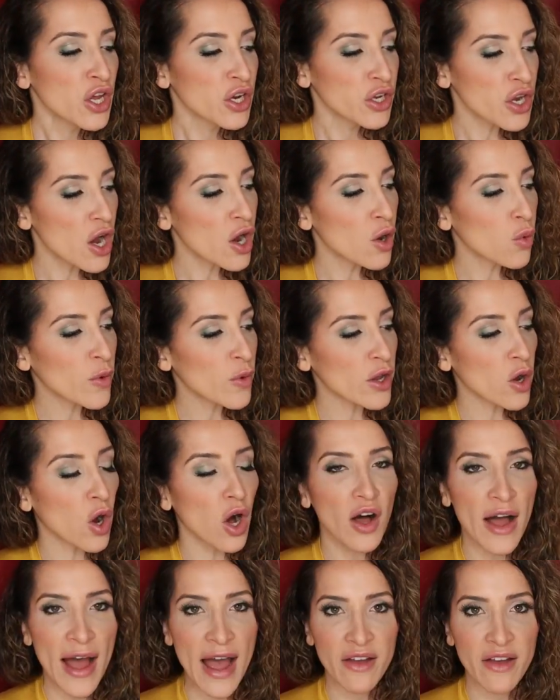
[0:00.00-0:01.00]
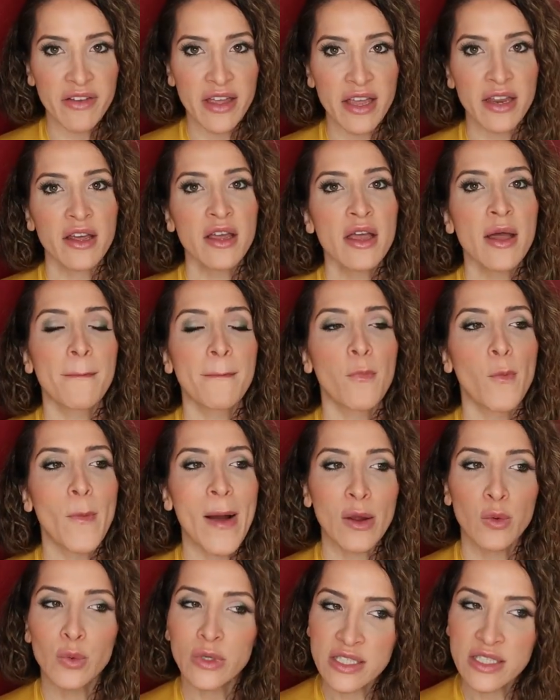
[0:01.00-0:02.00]
No, we all have it.
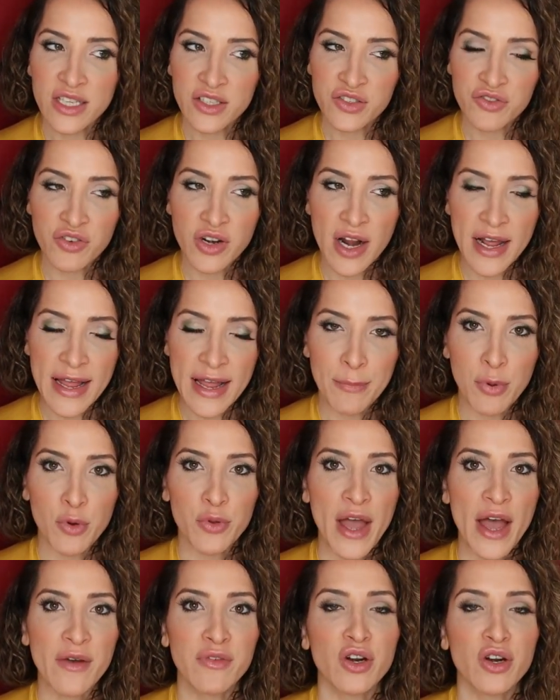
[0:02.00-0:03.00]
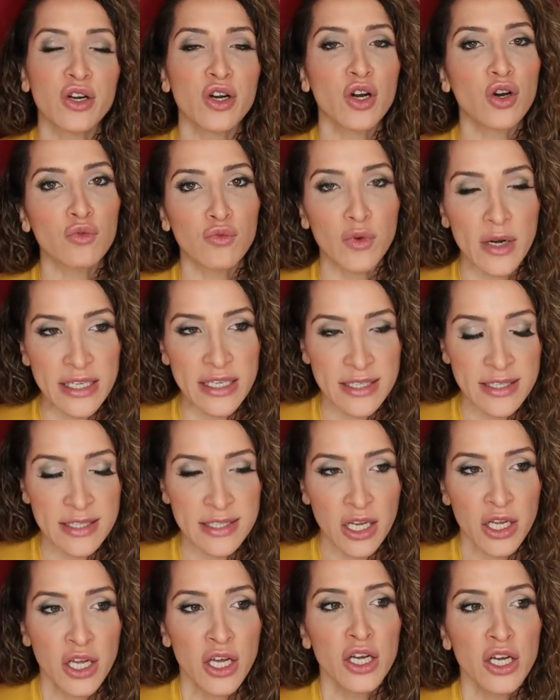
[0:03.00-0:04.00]
My one sister and I both have it on our
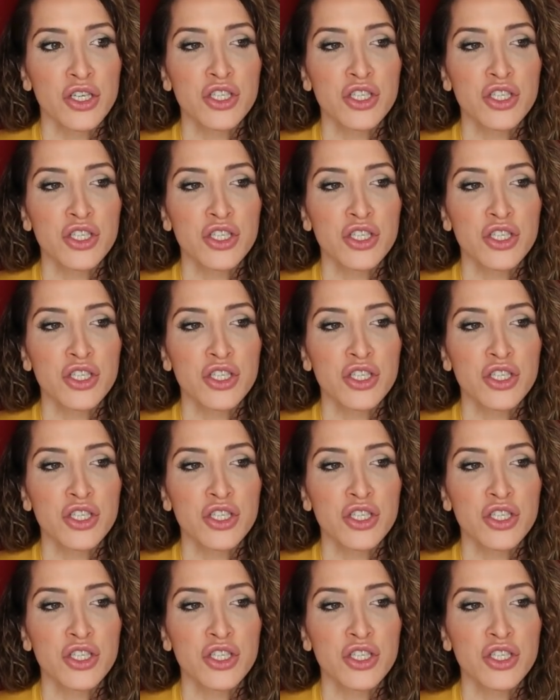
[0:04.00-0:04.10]
wrist.